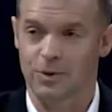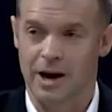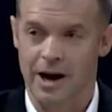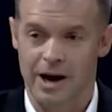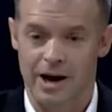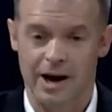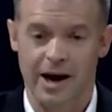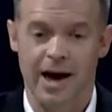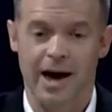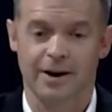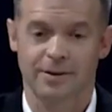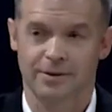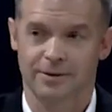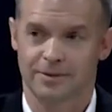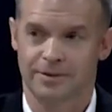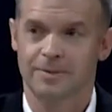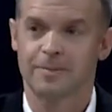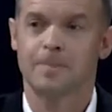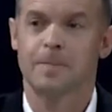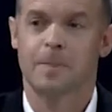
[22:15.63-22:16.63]
But they fit
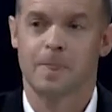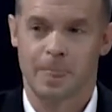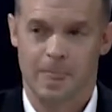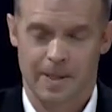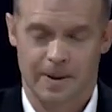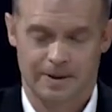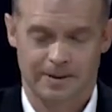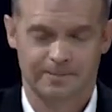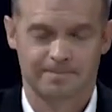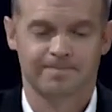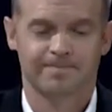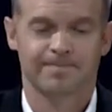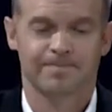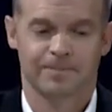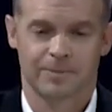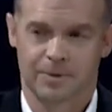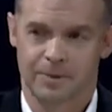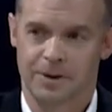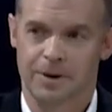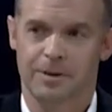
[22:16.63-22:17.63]
on to
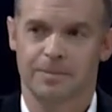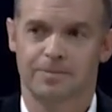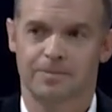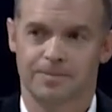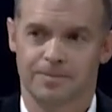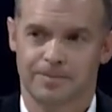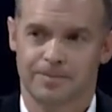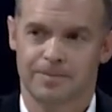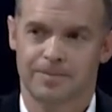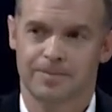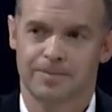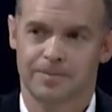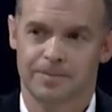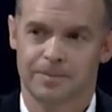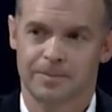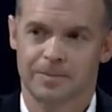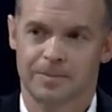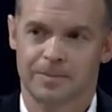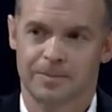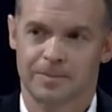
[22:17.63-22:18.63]
a helicopter, yep. Yeah.
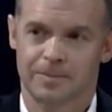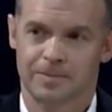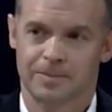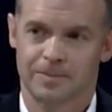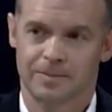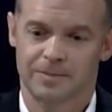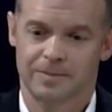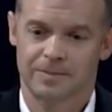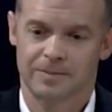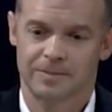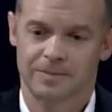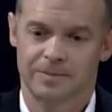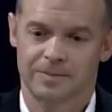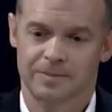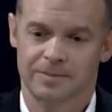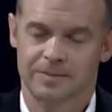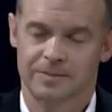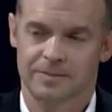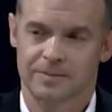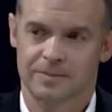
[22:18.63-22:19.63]
And then in